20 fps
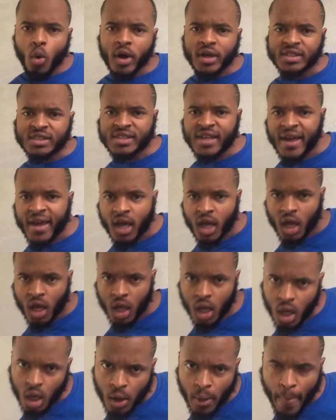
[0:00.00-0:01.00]
Is that
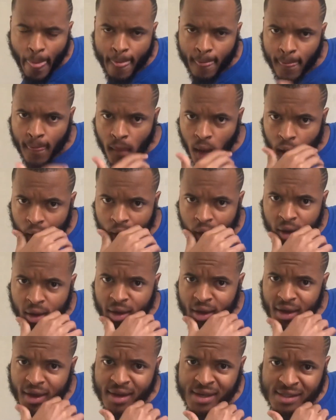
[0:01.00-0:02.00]

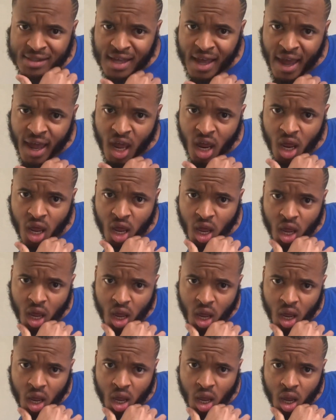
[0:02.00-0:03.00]
is that
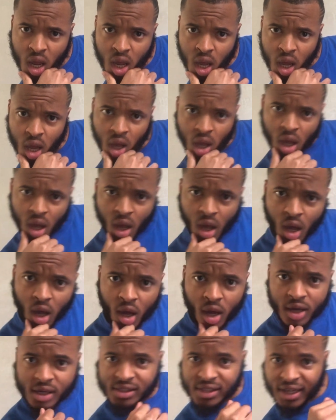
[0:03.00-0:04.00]

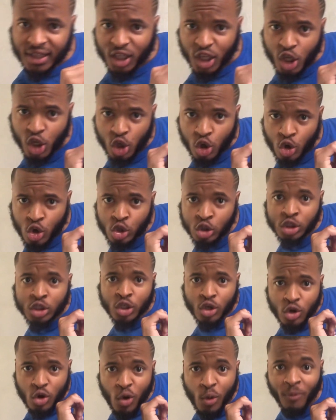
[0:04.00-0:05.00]
is that the
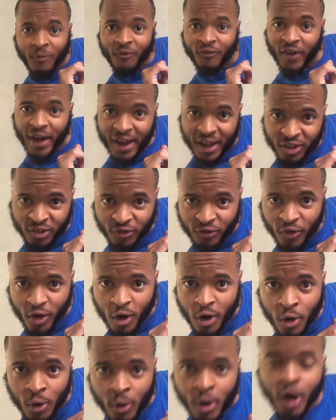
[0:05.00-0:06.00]
YouTube
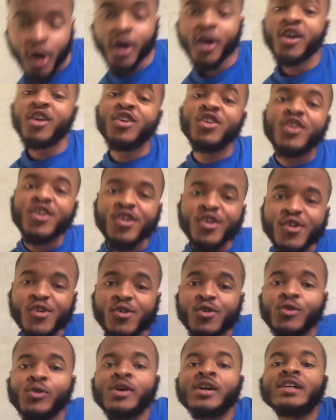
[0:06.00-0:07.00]
faithful?
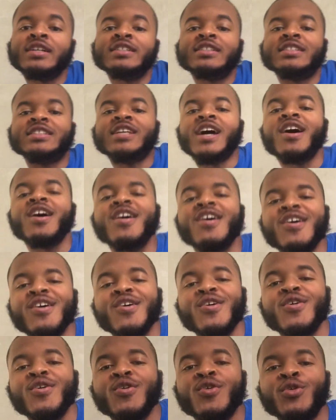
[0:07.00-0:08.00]

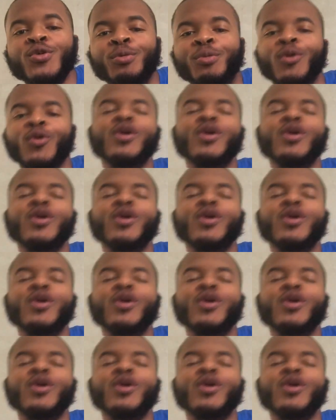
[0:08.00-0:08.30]
YouTube!